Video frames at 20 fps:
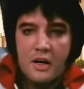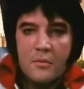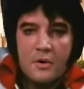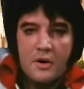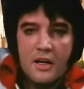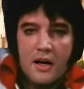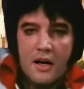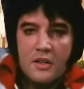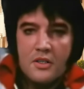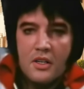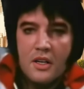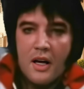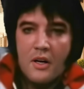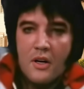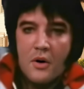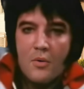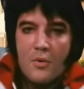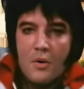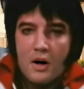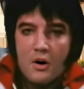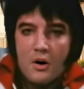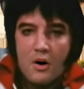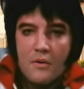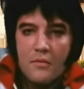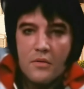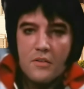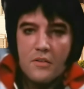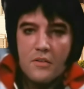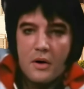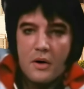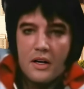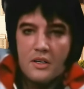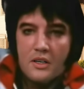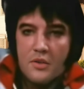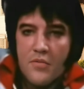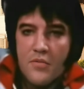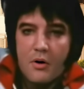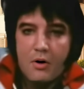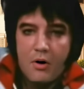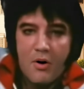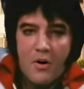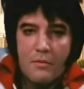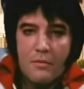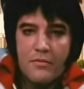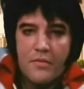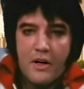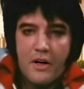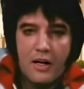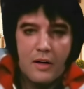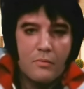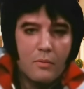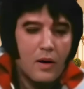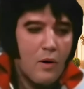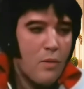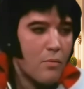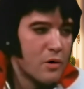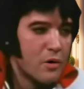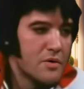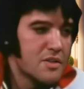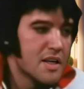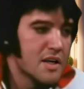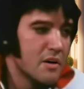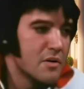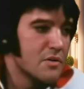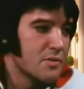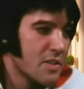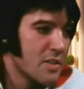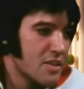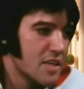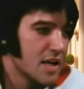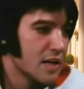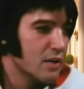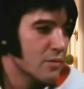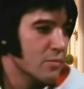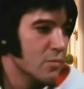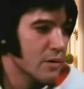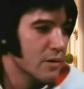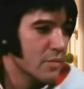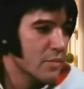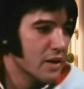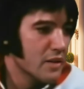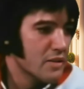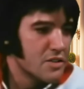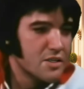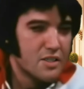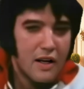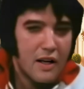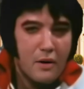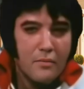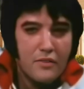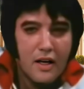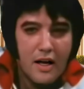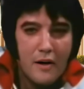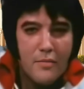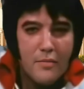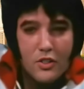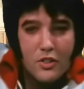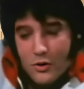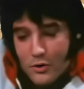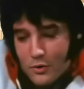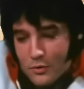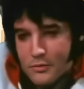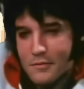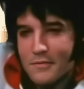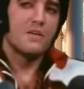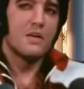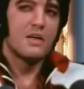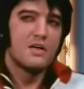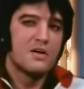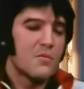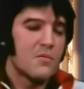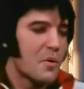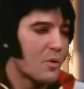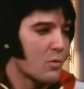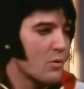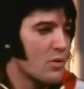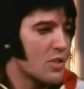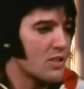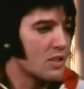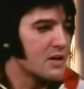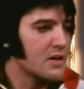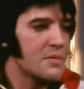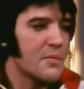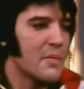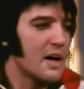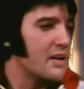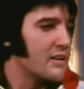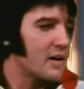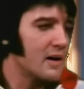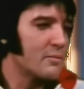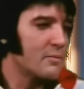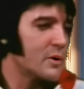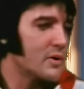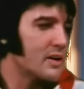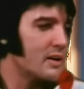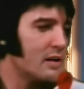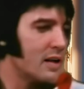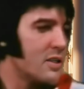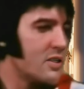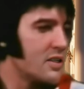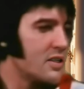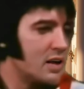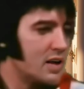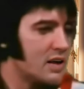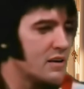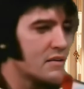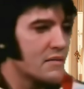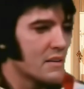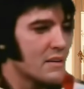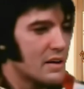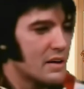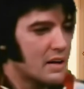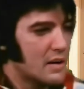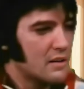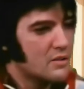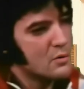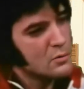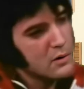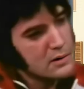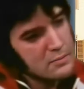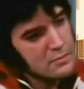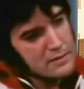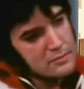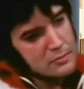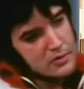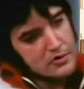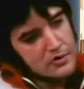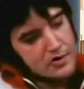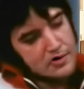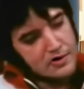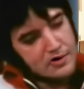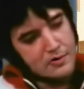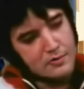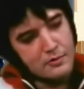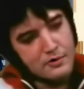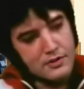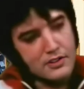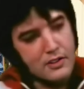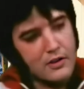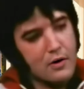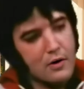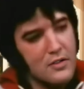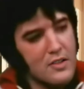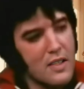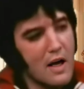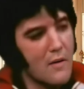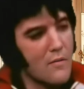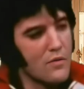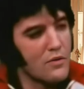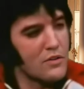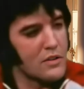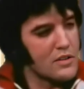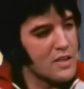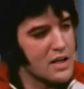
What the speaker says: we got together quite often, played some golf, had many more dinners, and dated women at the same time, too. We were studs back then, what can I say? The women were all over us at all times of the